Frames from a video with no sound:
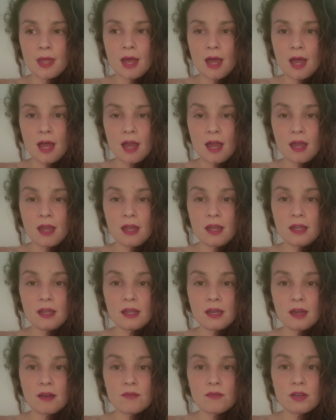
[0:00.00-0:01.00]
I
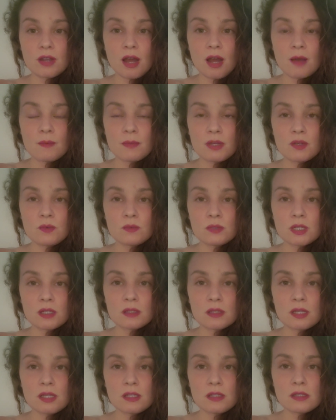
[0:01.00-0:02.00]
have not been
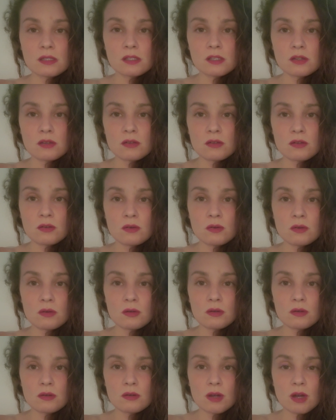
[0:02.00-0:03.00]
willing to
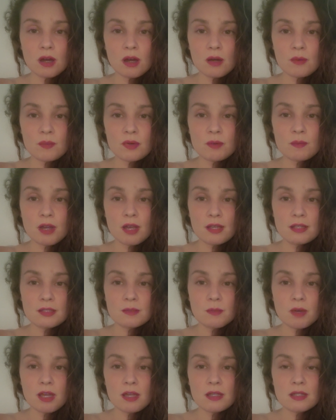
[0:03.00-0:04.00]

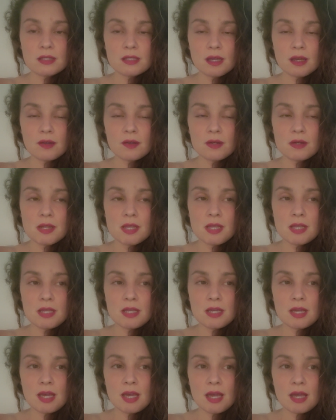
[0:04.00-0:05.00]
compromise my
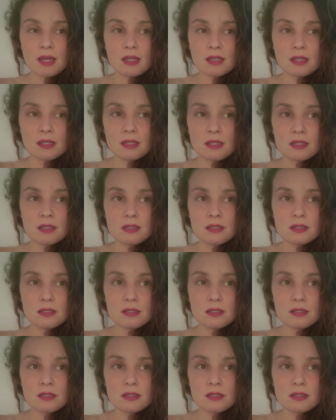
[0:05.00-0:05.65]
integrity and